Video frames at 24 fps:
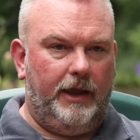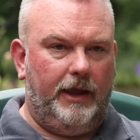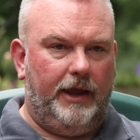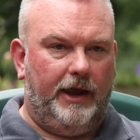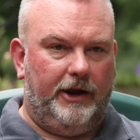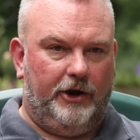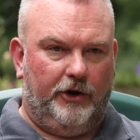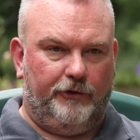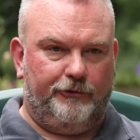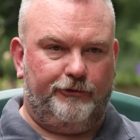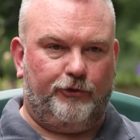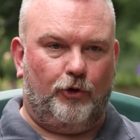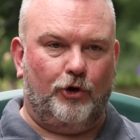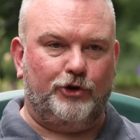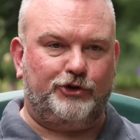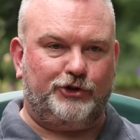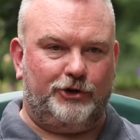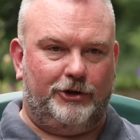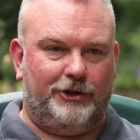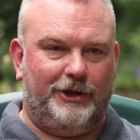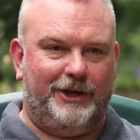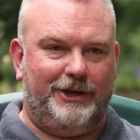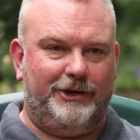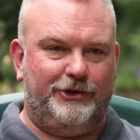And
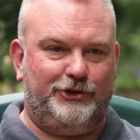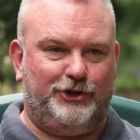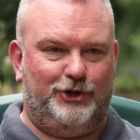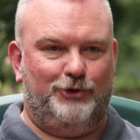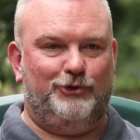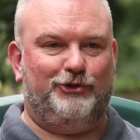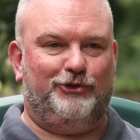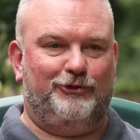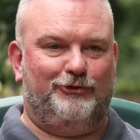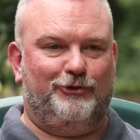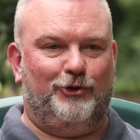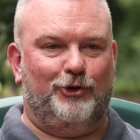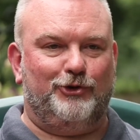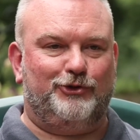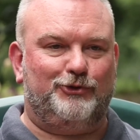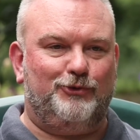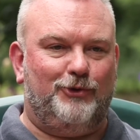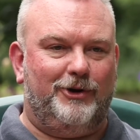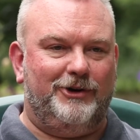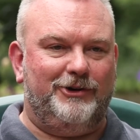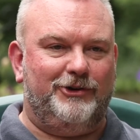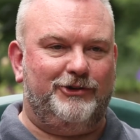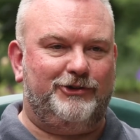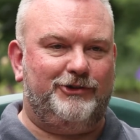unfortunately, she was the first
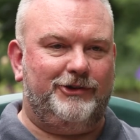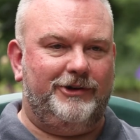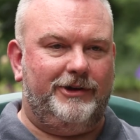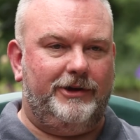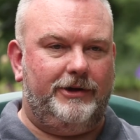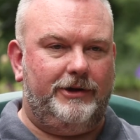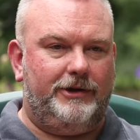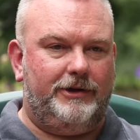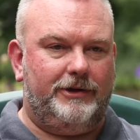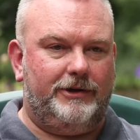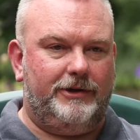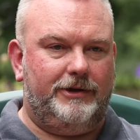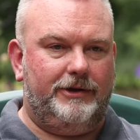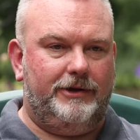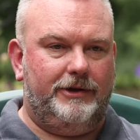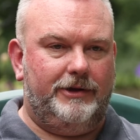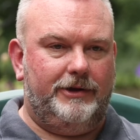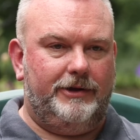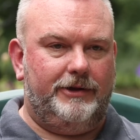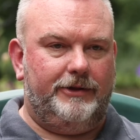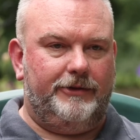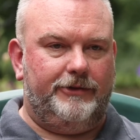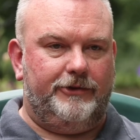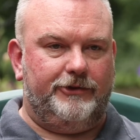one to see
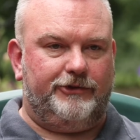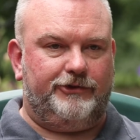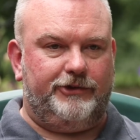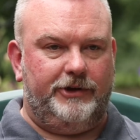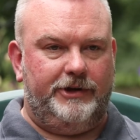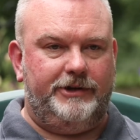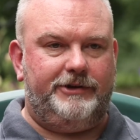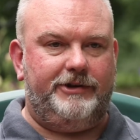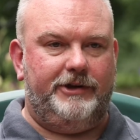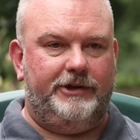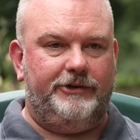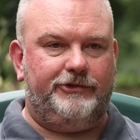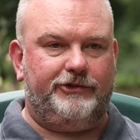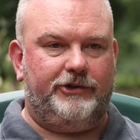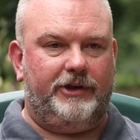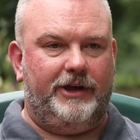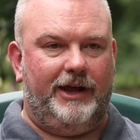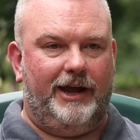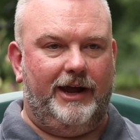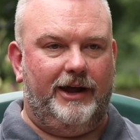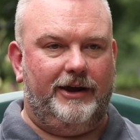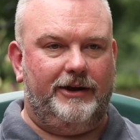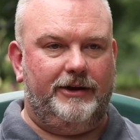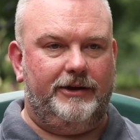the CT
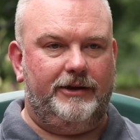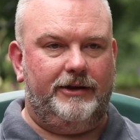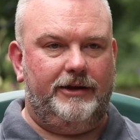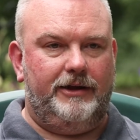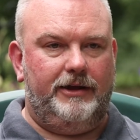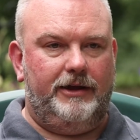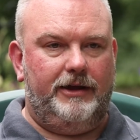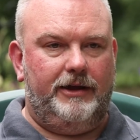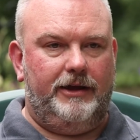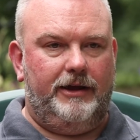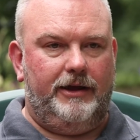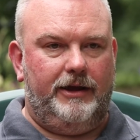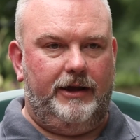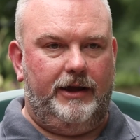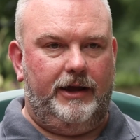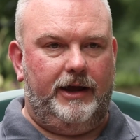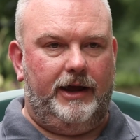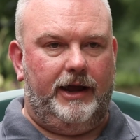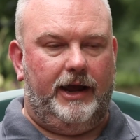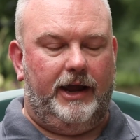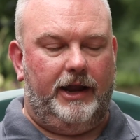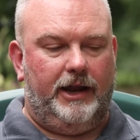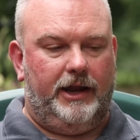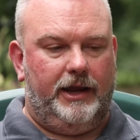scan.
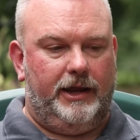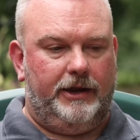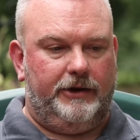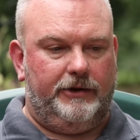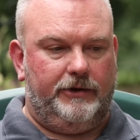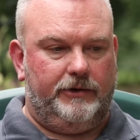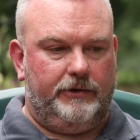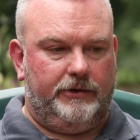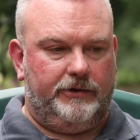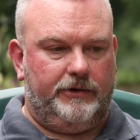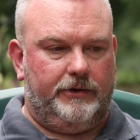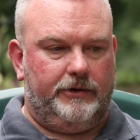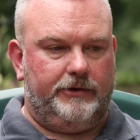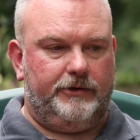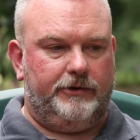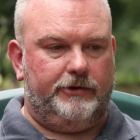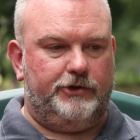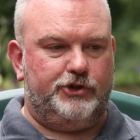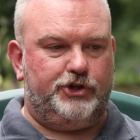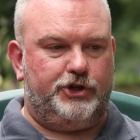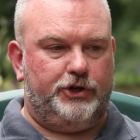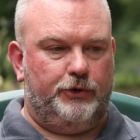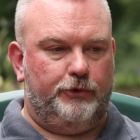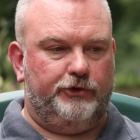And
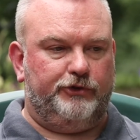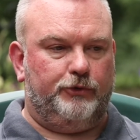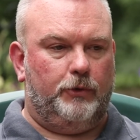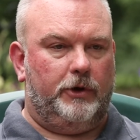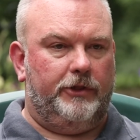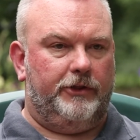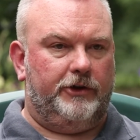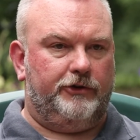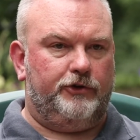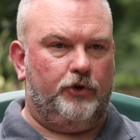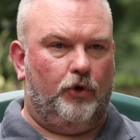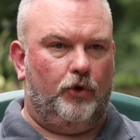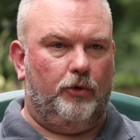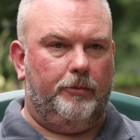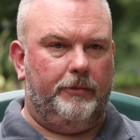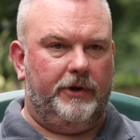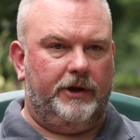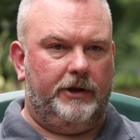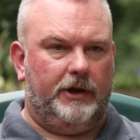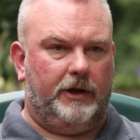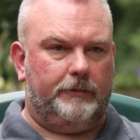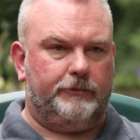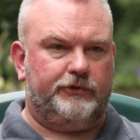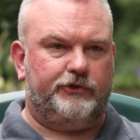she was the one that told
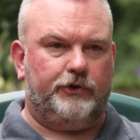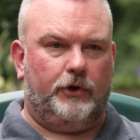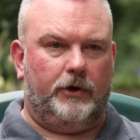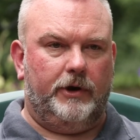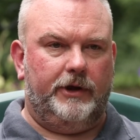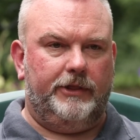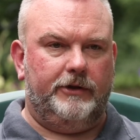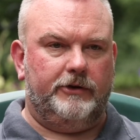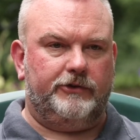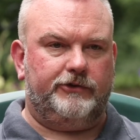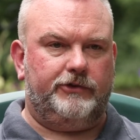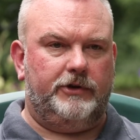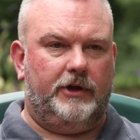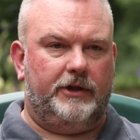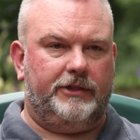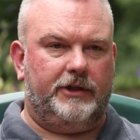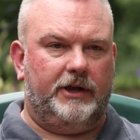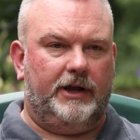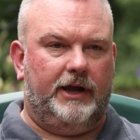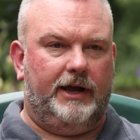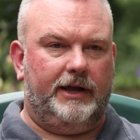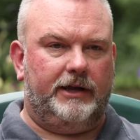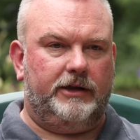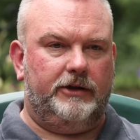me, I'm sorry, there's
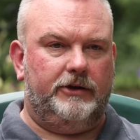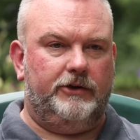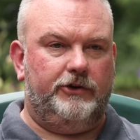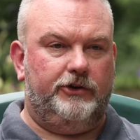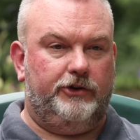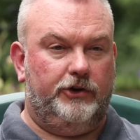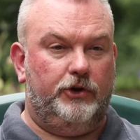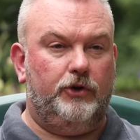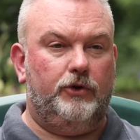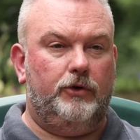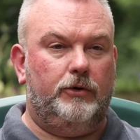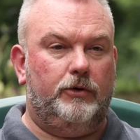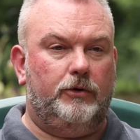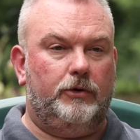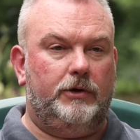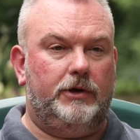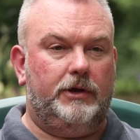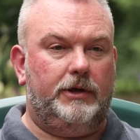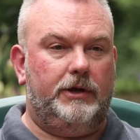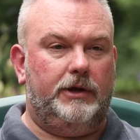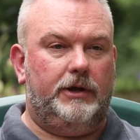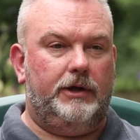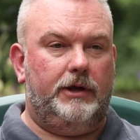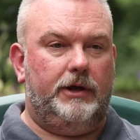nothing I can do
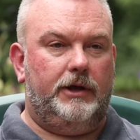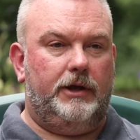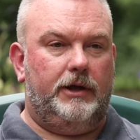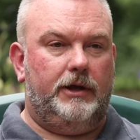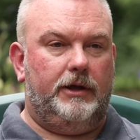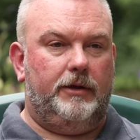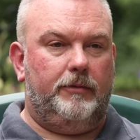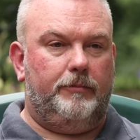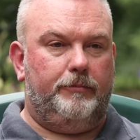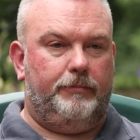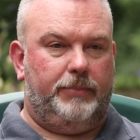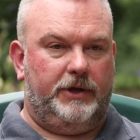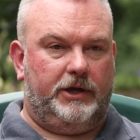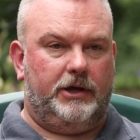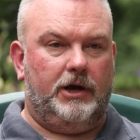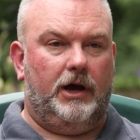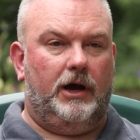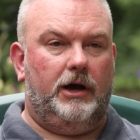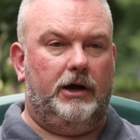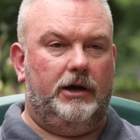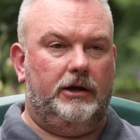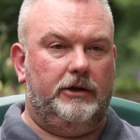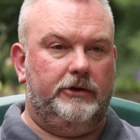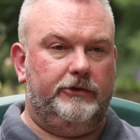
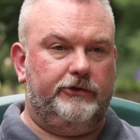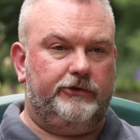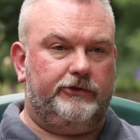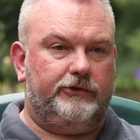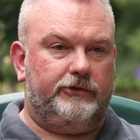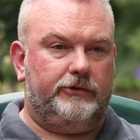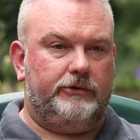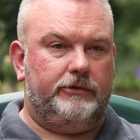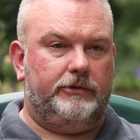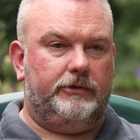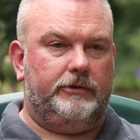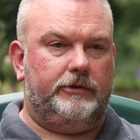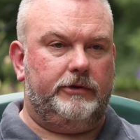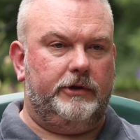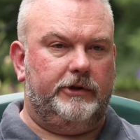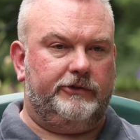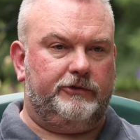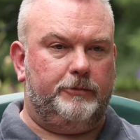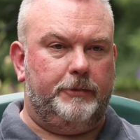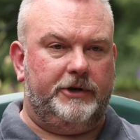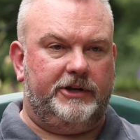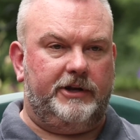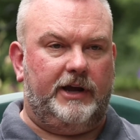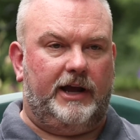because
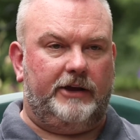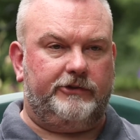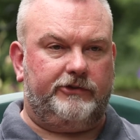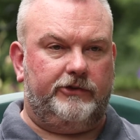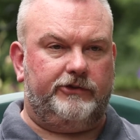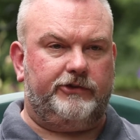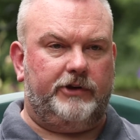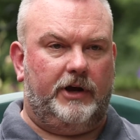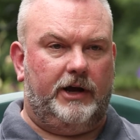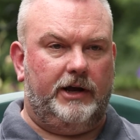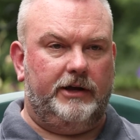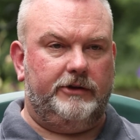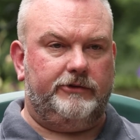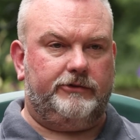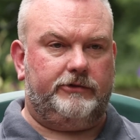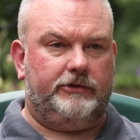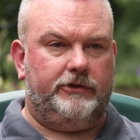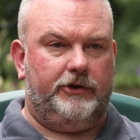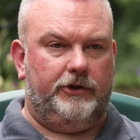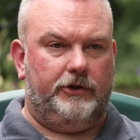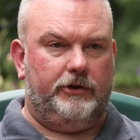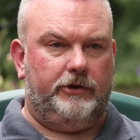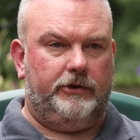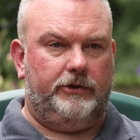it's metastasized
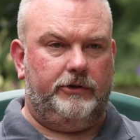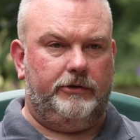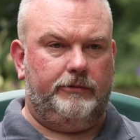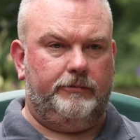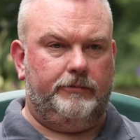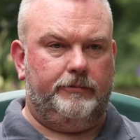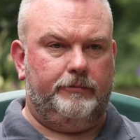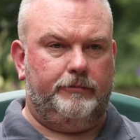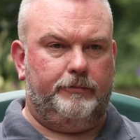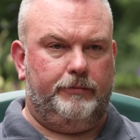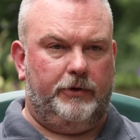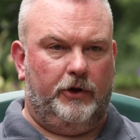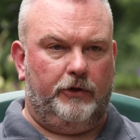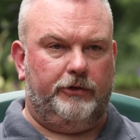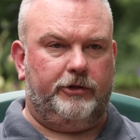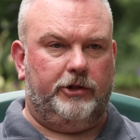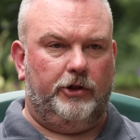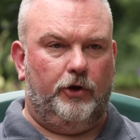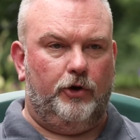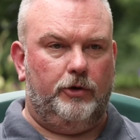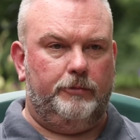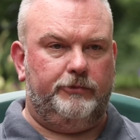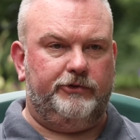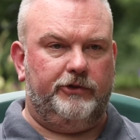to both
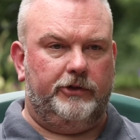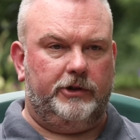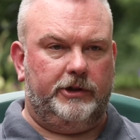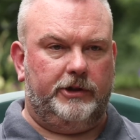lobes of